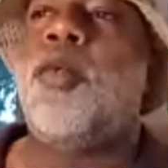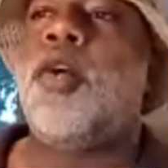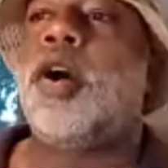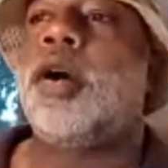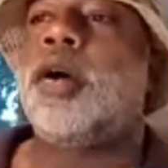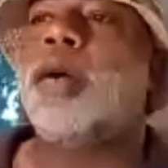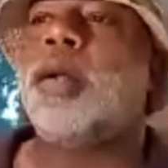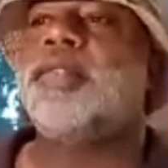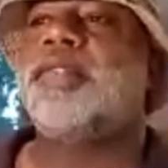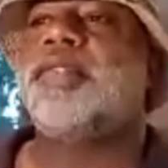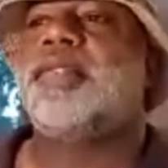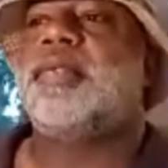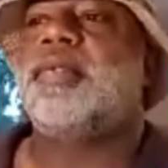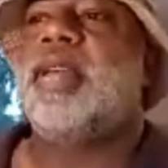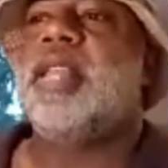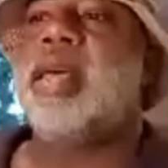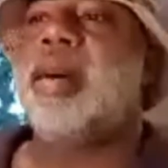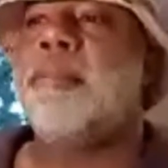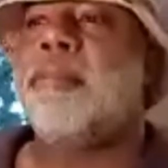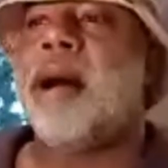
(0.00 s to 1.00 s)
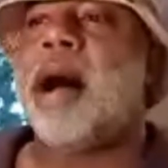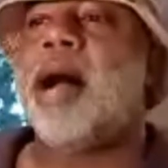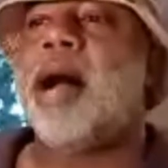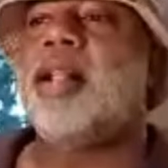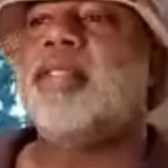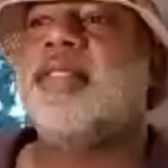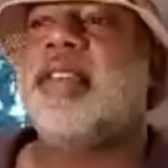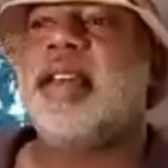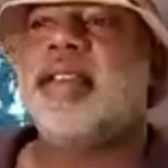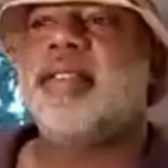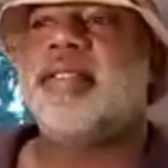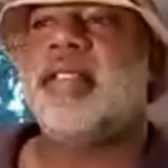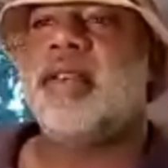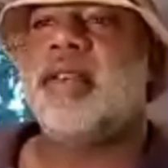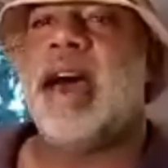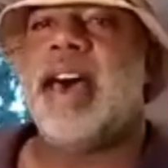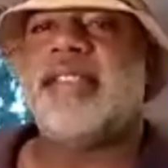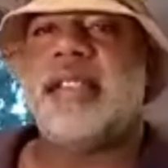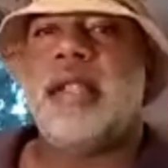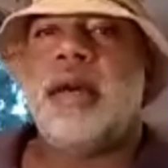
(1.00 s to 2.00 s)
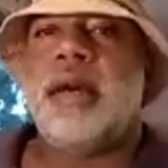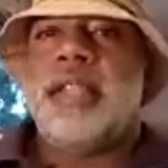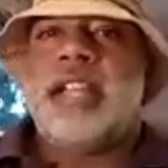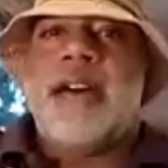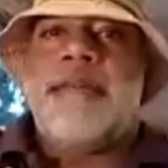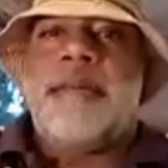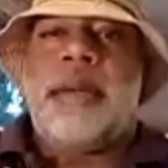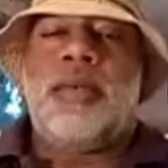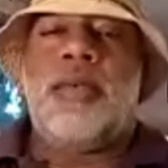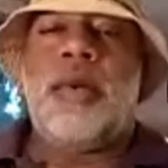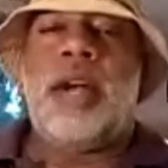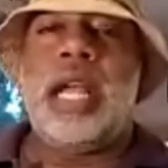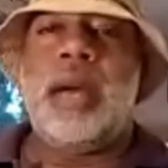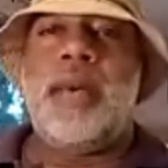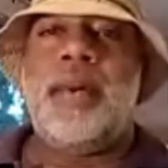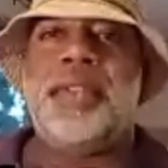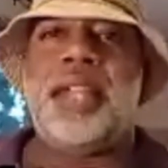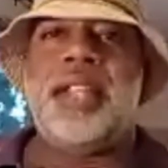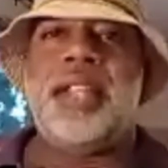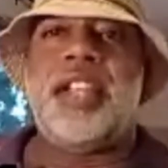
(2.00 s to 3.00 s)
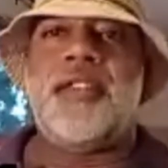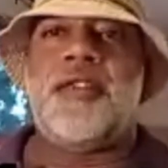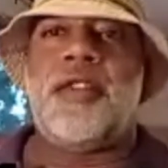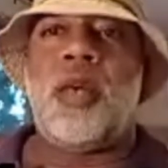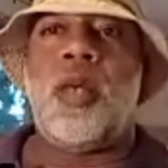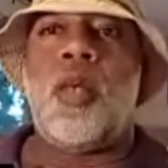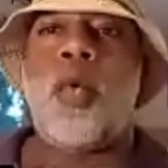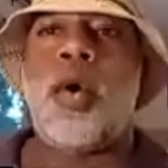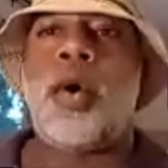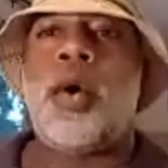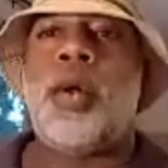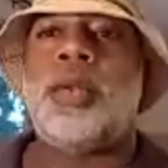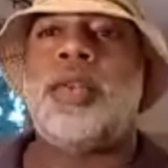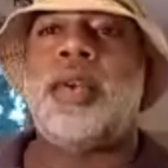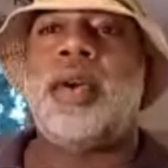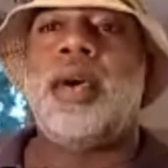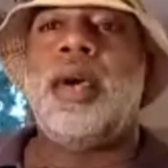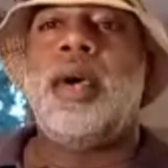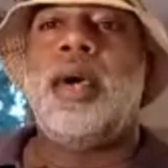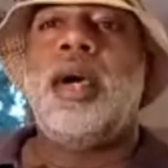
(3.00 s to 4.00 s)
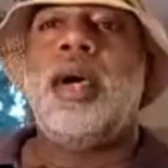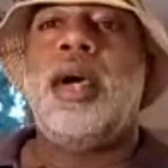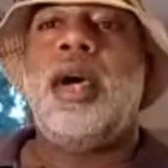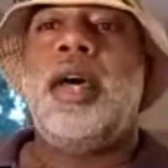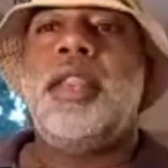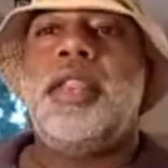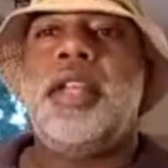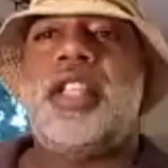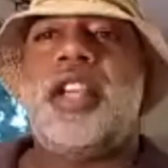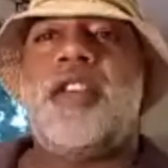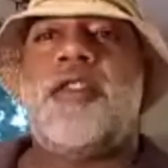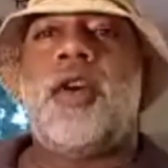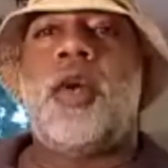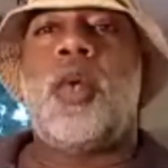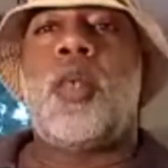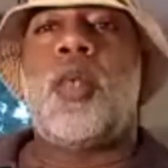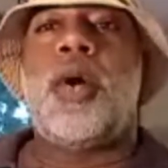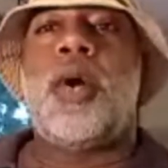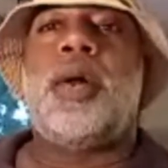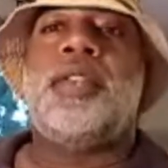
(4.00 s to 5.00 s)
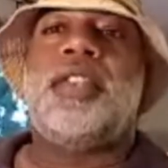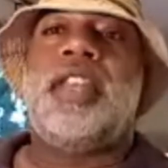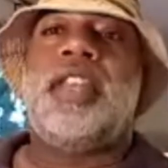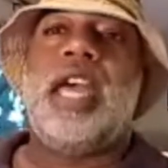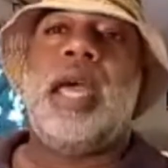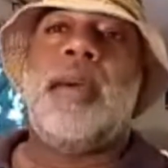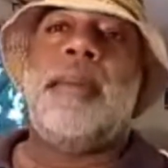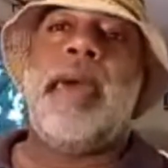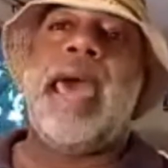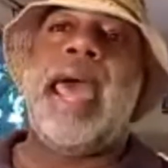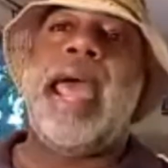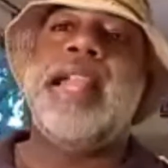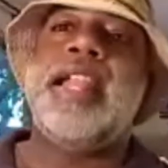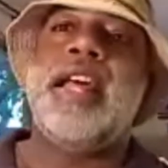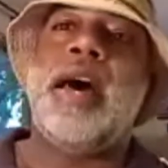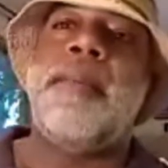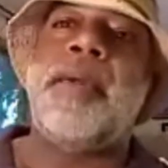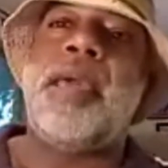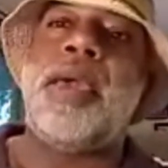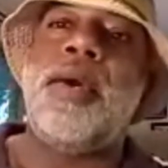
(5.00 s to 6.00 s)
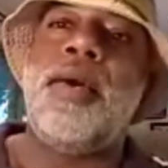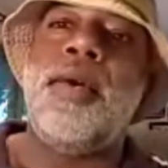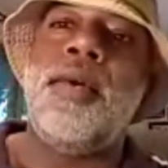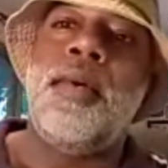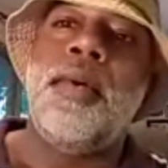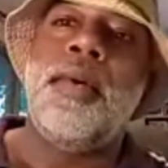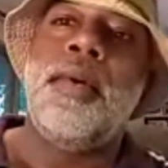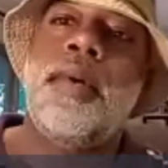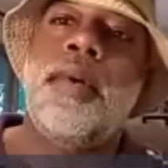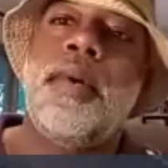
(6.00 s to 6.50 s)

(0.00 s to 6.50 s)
worlds and then politics. You guys know that I've been running with the different world theme. AW,